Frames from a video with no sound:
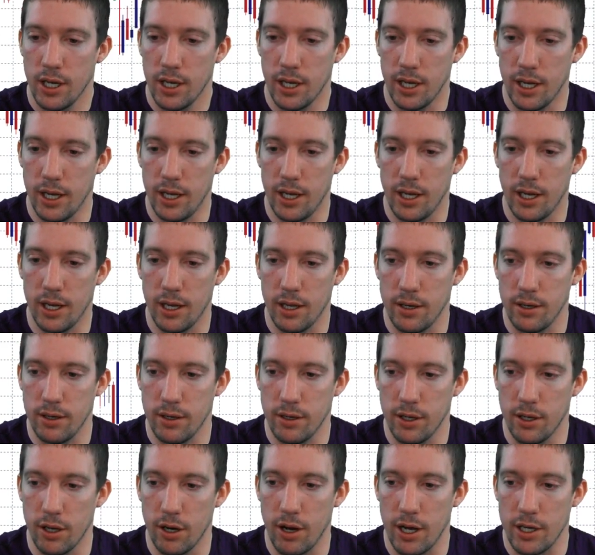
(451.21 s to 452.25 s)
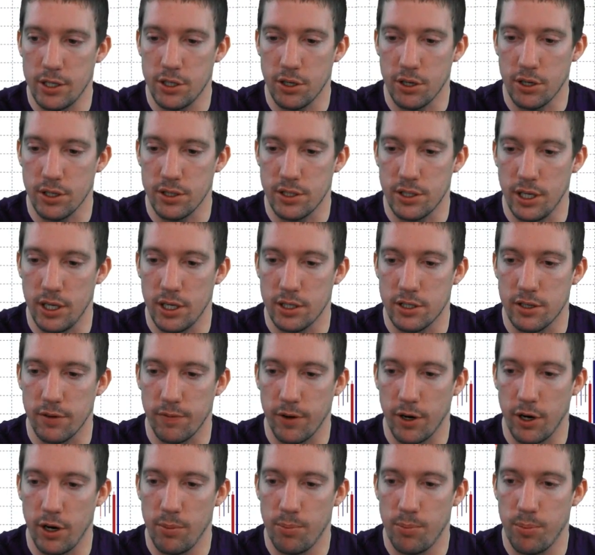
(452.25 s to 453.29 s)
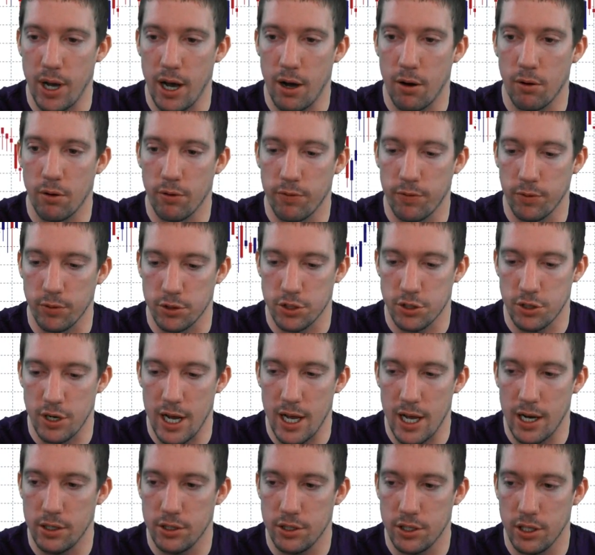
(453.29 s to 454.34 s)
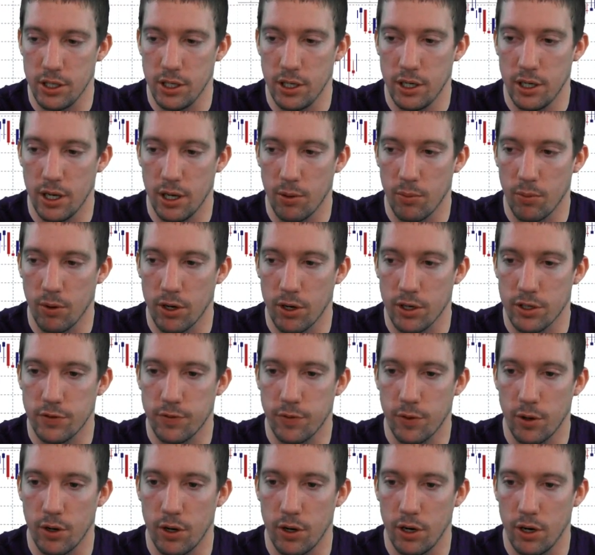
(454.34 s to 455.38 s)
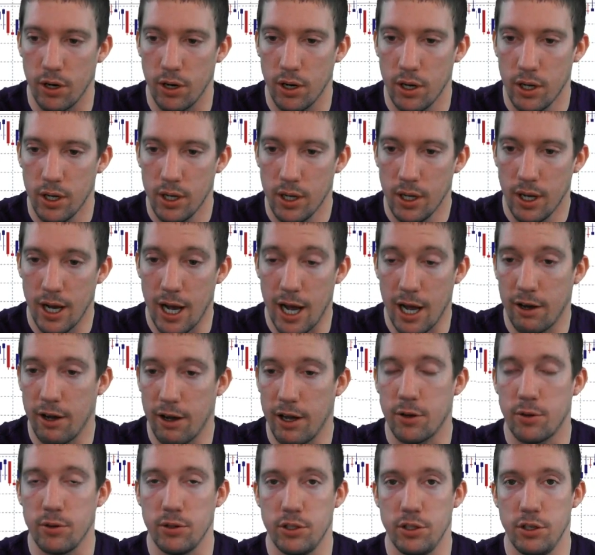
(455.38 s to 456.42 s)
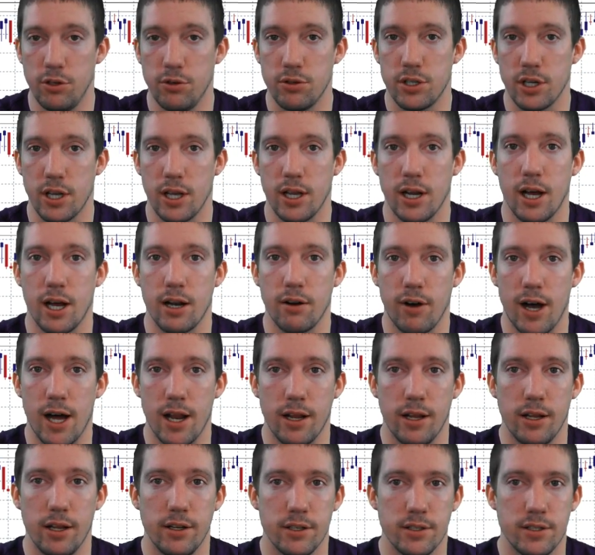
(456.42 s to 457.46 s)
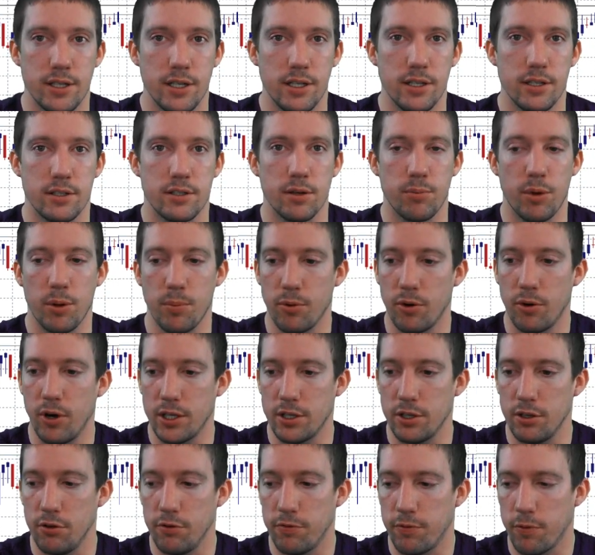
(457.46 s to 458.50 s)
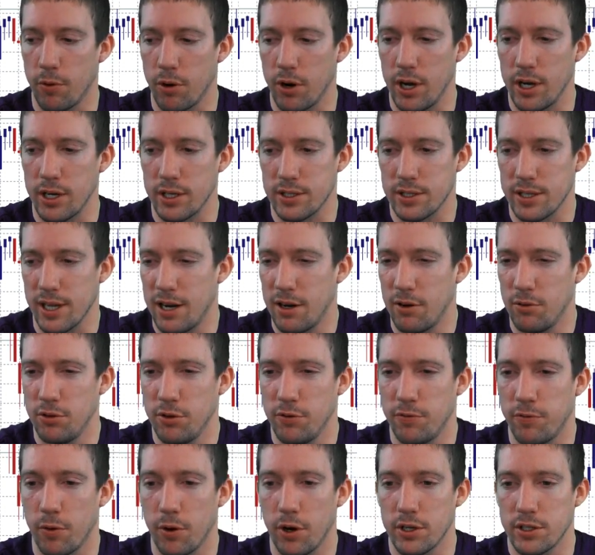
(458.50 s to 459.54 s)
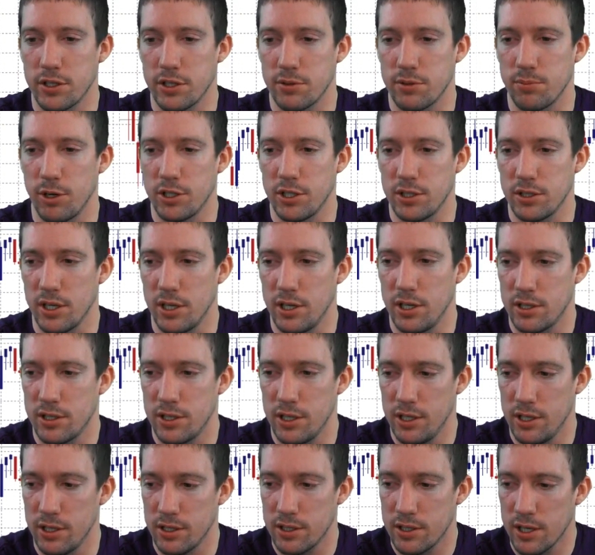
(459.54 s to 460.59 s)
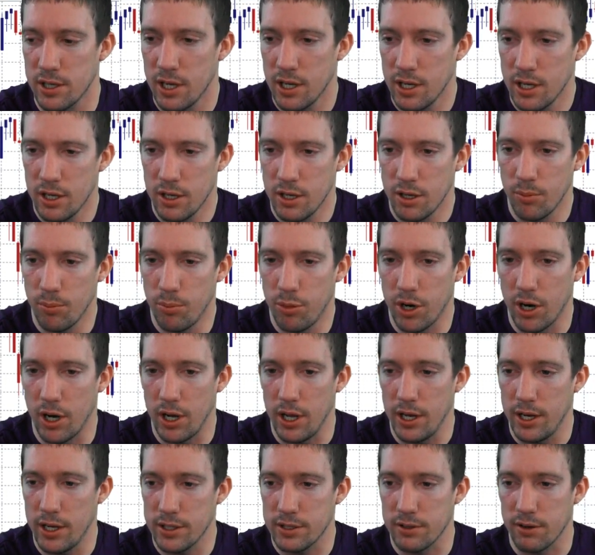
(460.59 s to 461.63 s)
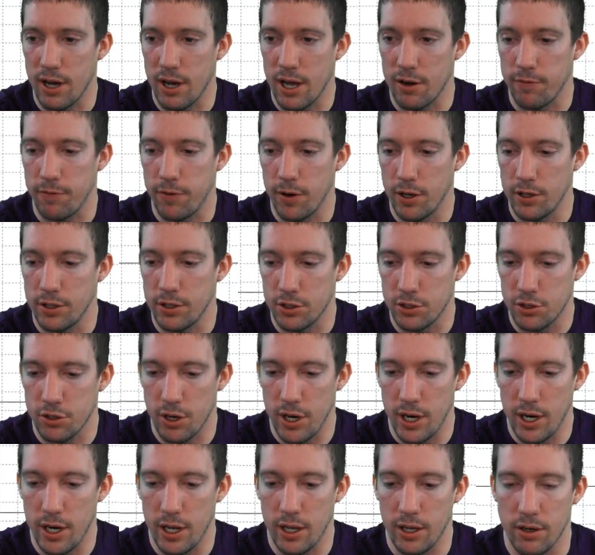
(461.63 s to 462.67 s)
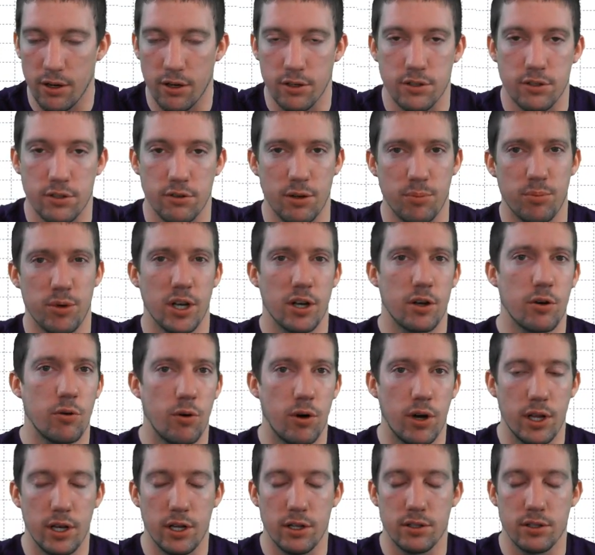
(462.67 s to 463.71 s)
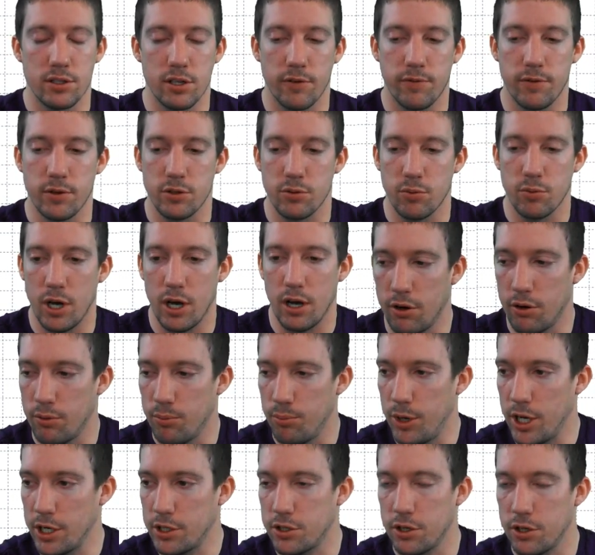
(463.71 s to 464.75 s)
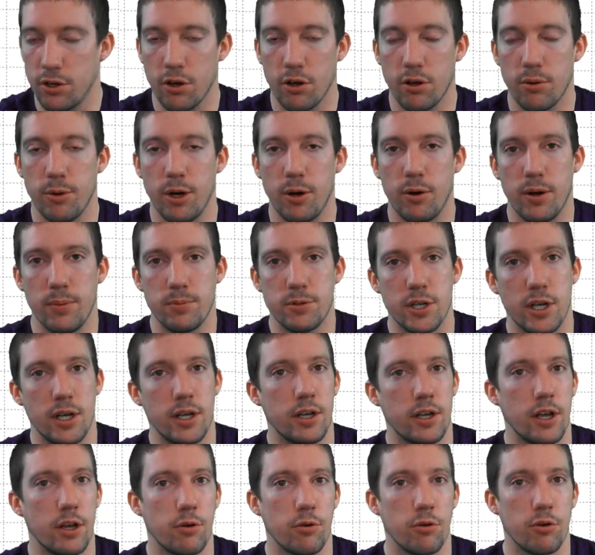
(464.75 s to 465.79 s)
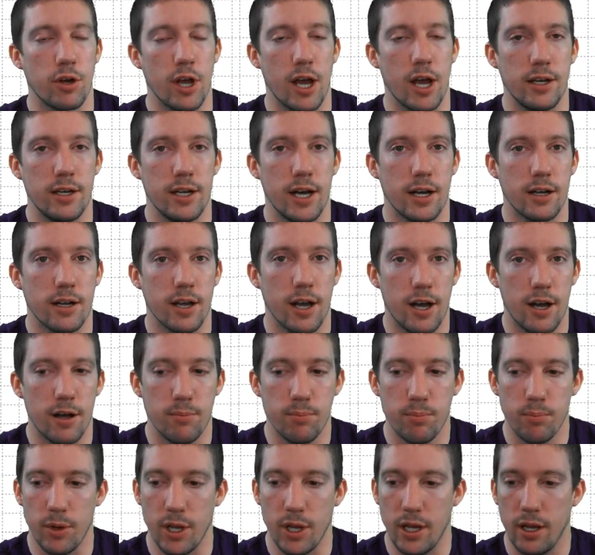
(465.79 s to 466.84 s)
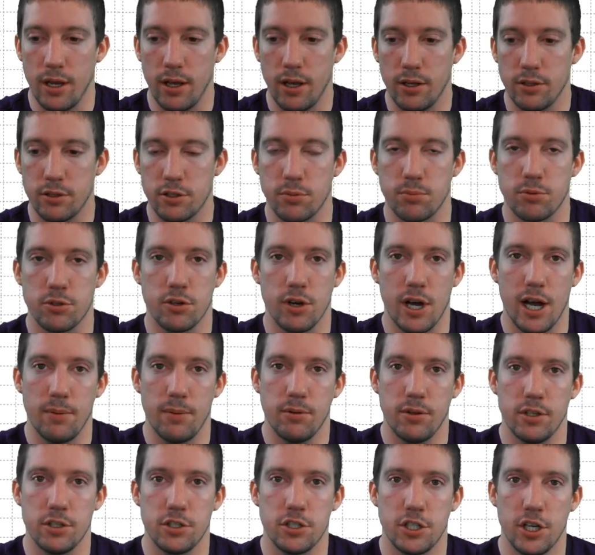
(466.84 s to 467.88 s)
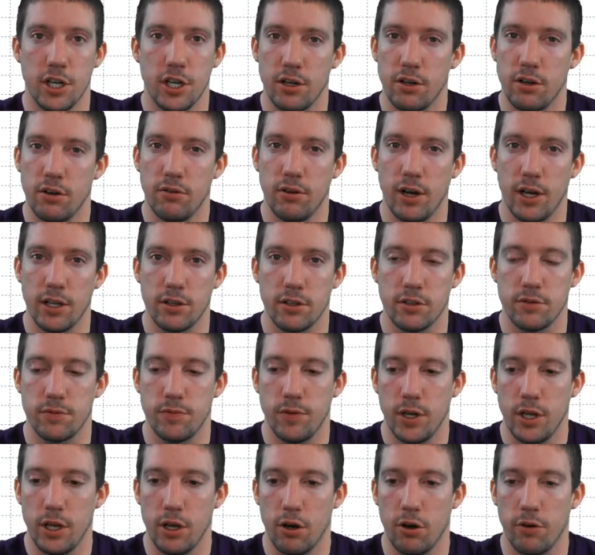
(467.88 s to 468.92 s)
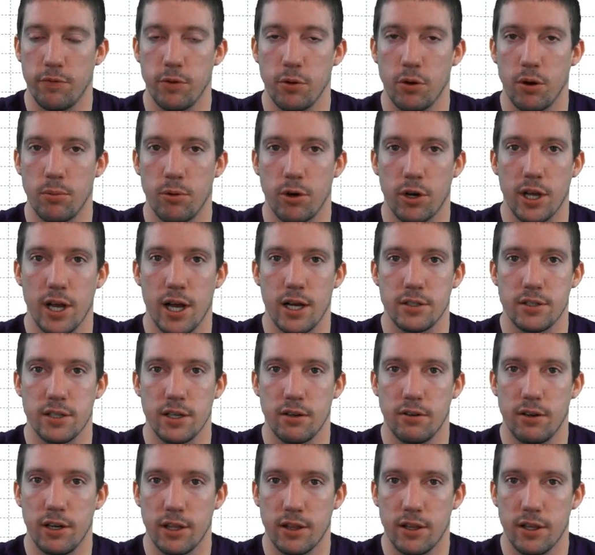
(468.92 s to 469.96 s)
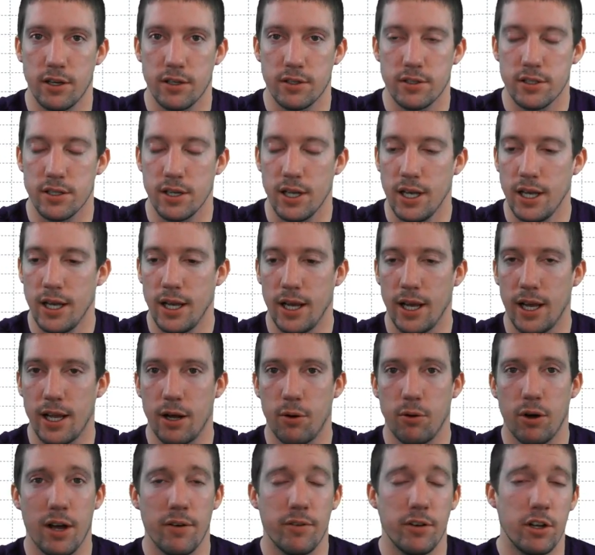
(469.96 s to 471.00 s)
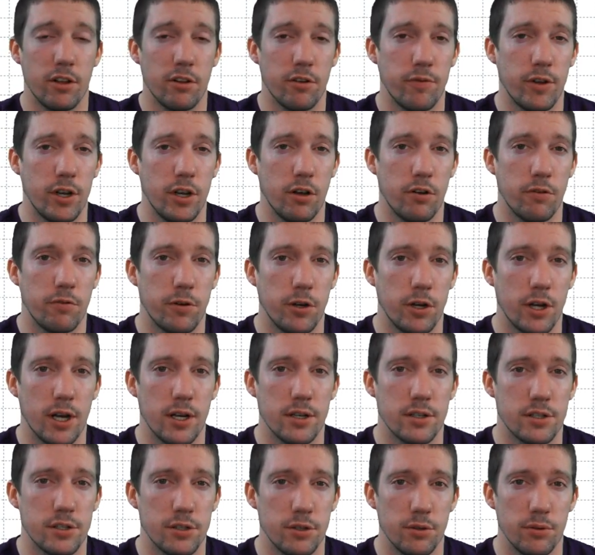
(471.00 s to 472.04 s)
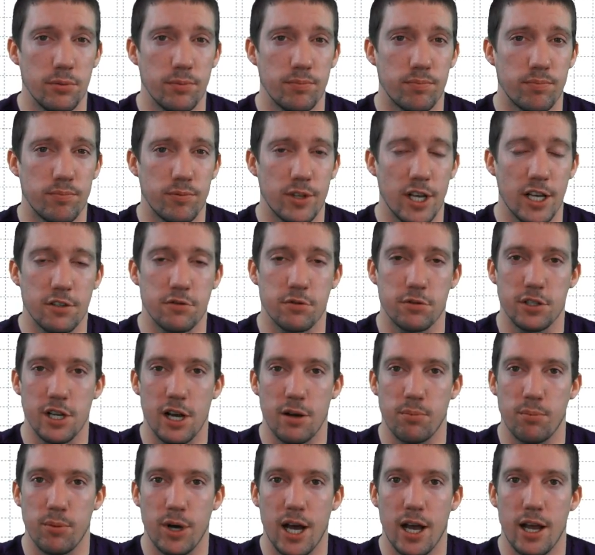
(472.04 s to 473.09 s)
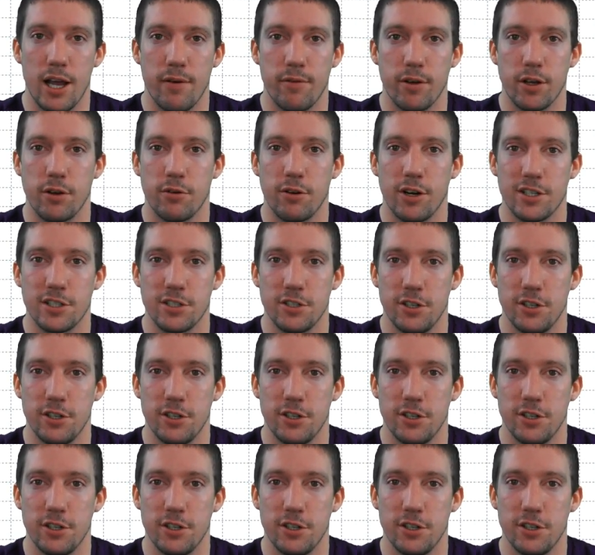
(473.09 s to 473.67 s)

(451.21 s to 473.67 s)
And, you know, as you can see, it's a very powerful strategy. It works for, I like using it on a lot of indices. Some people like to do Forex. I don't do Forex as much as indices, but it is a lot of fun to trade it, and also like Bitcoin and stuff as well. Make sure to go to my website, kangarooguide.com, and subscribe to this channel, like this video if you want more content like this, and I will have another video for you guys soon. Thanks for stopping by. Have a good rest of your